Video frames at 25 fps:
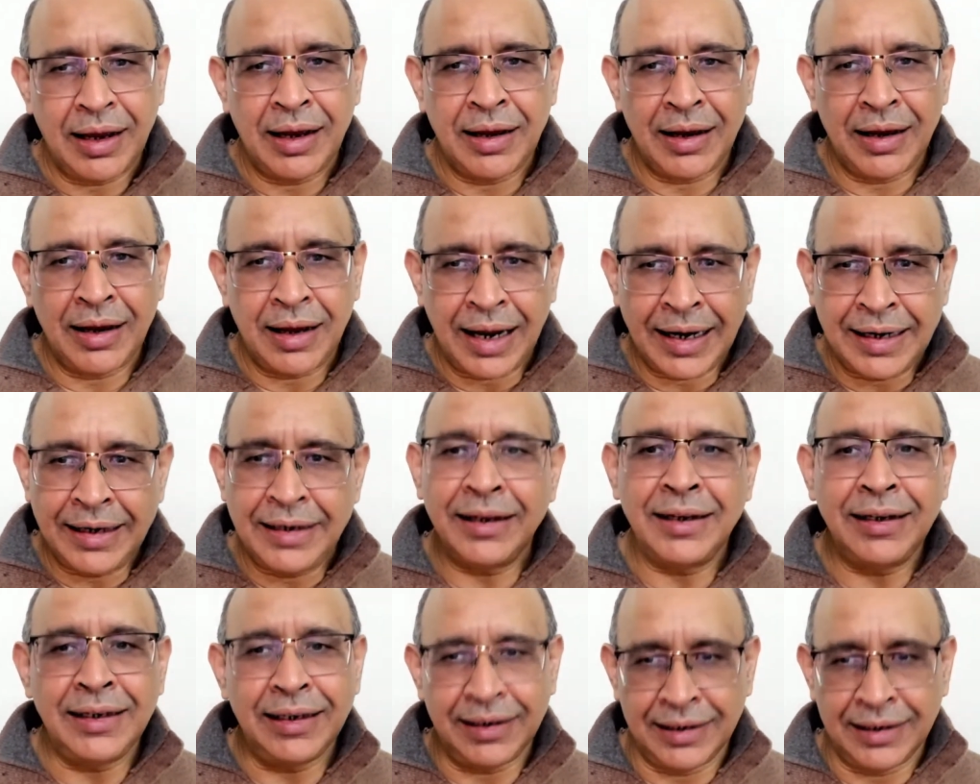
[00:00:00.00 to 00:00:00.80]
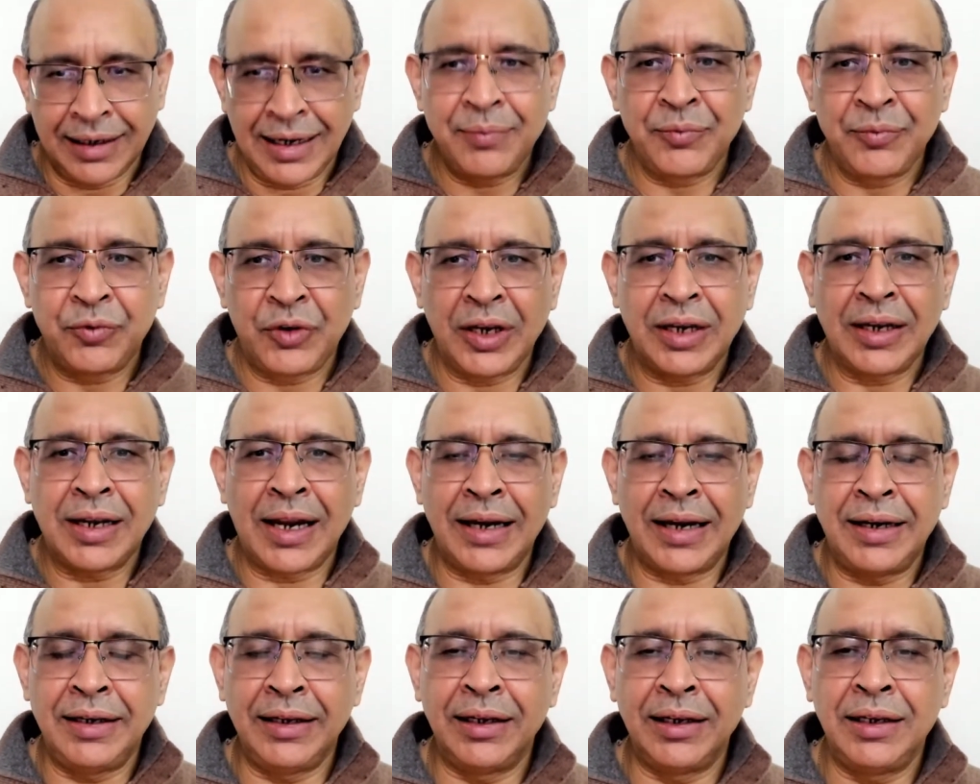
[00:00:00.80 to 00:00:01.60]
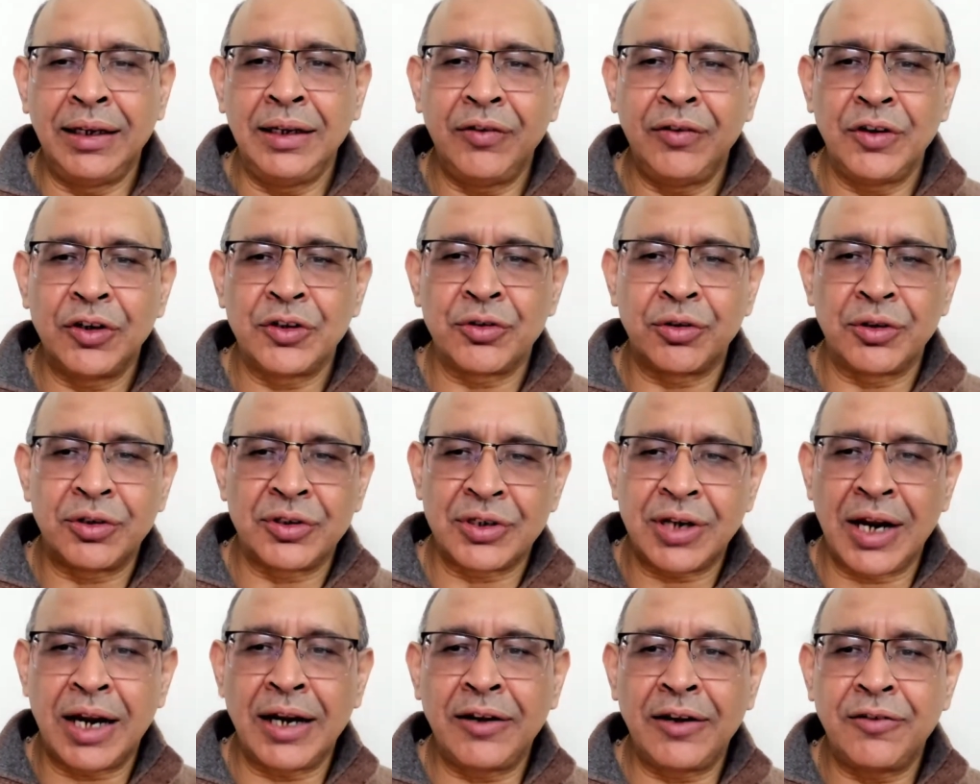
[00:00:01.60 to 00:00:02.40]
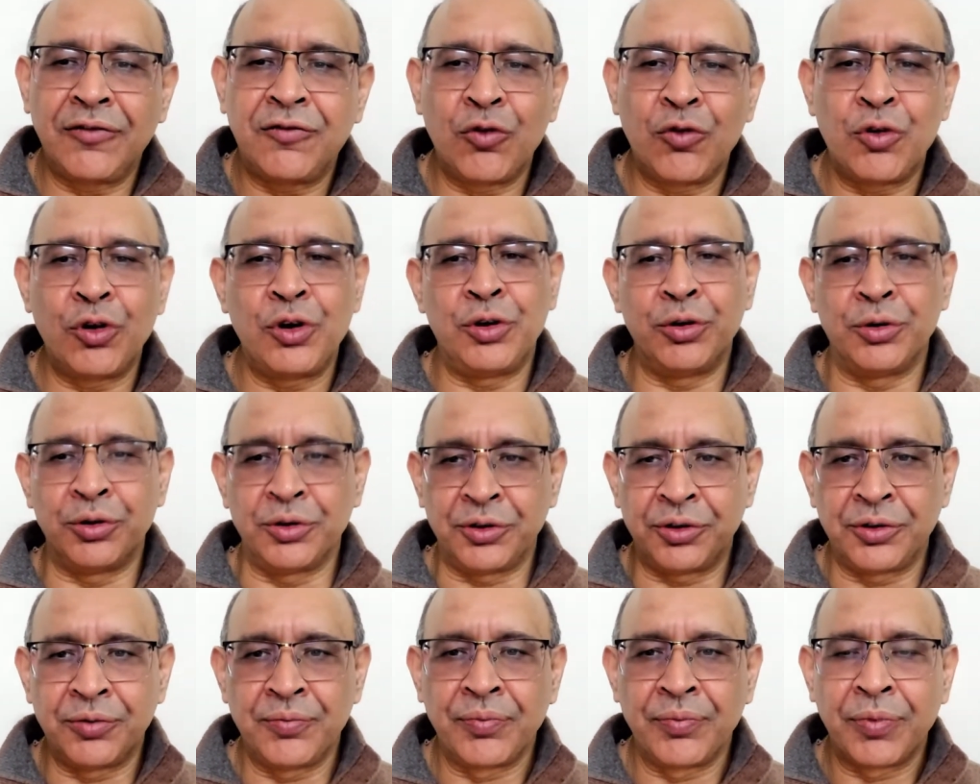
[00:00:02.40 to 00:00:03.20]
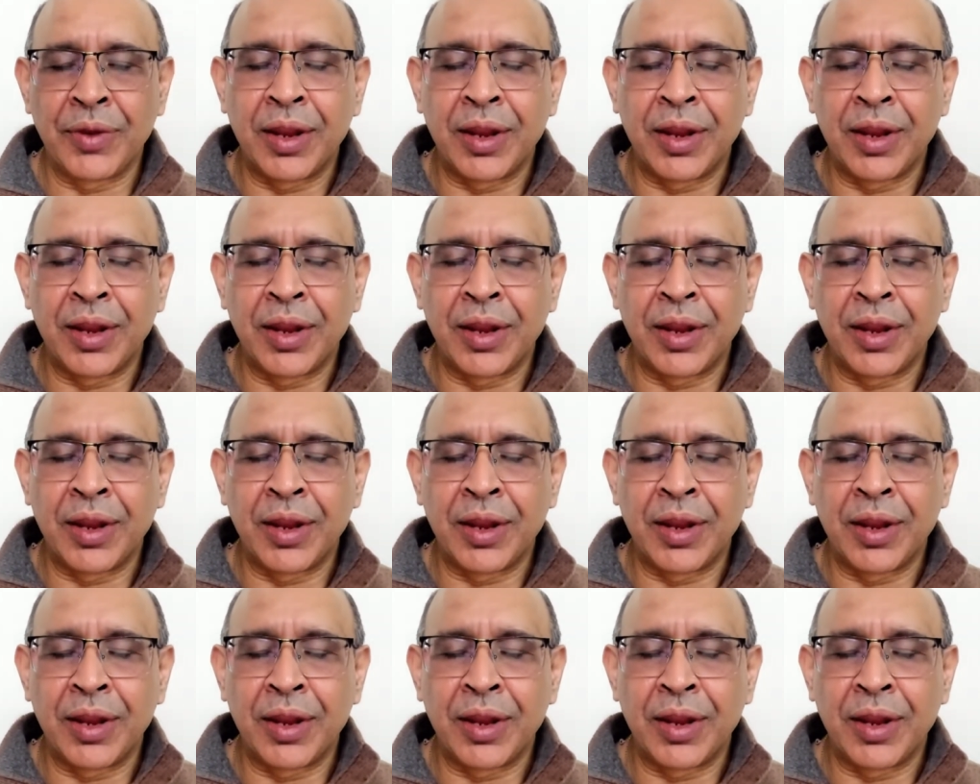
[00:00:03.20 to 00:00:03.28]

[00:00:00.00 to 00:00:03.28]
Ideally, I'm saying ideally, we should start 4 doses.